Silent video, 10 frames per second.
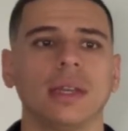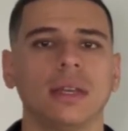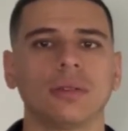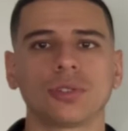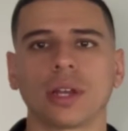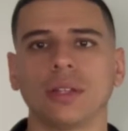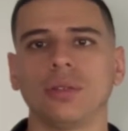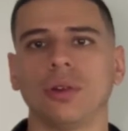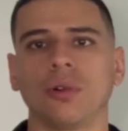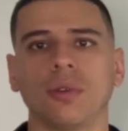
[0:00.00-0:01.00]
Don't try to do
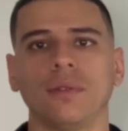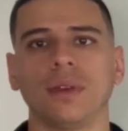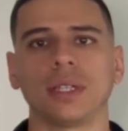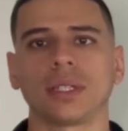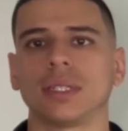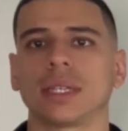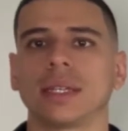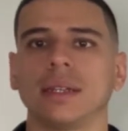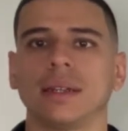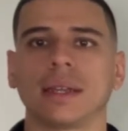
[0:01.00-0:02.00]
your own renovations. It
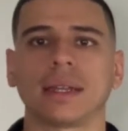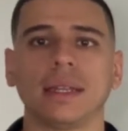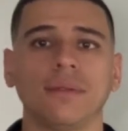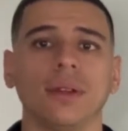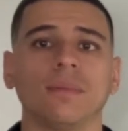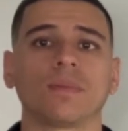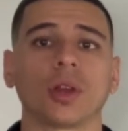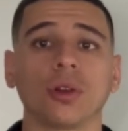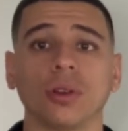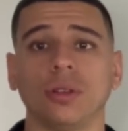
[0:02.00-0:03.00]
can even
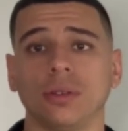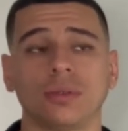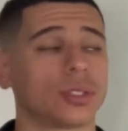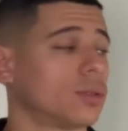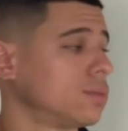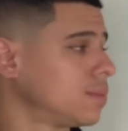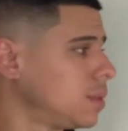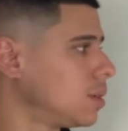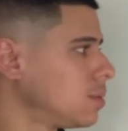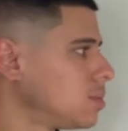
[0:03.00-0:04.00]
hurt you. So
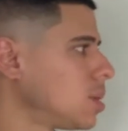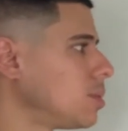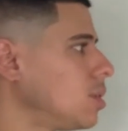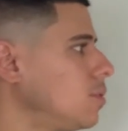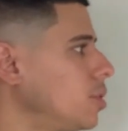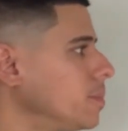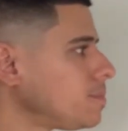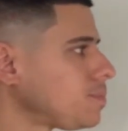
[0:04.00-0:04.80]
something to avoid.